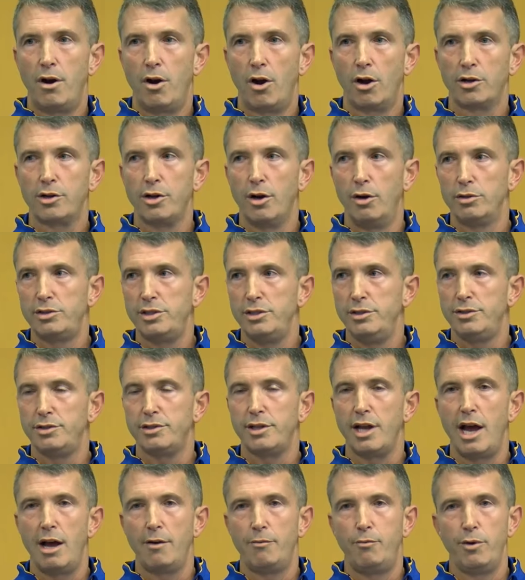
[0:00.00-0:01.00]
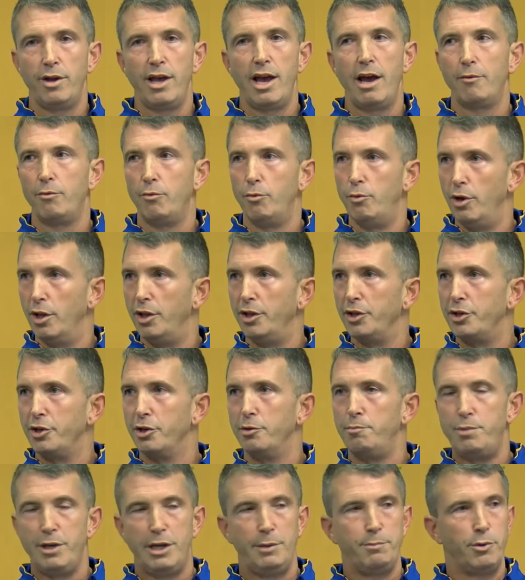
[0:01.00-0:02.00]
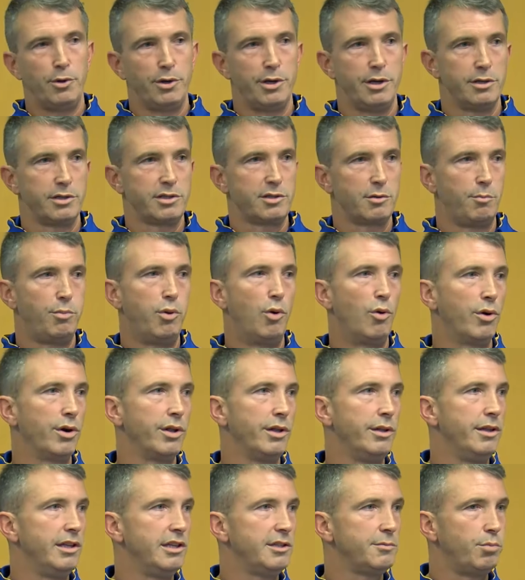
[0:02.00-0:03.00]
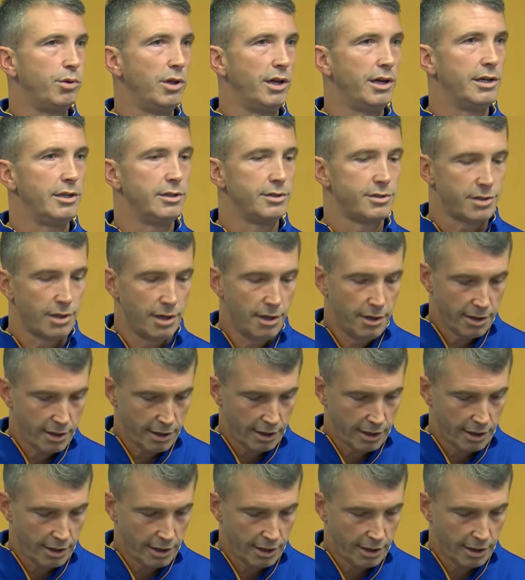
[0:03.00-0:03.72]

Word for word: our coaching staff, we have really good people here supporting these players,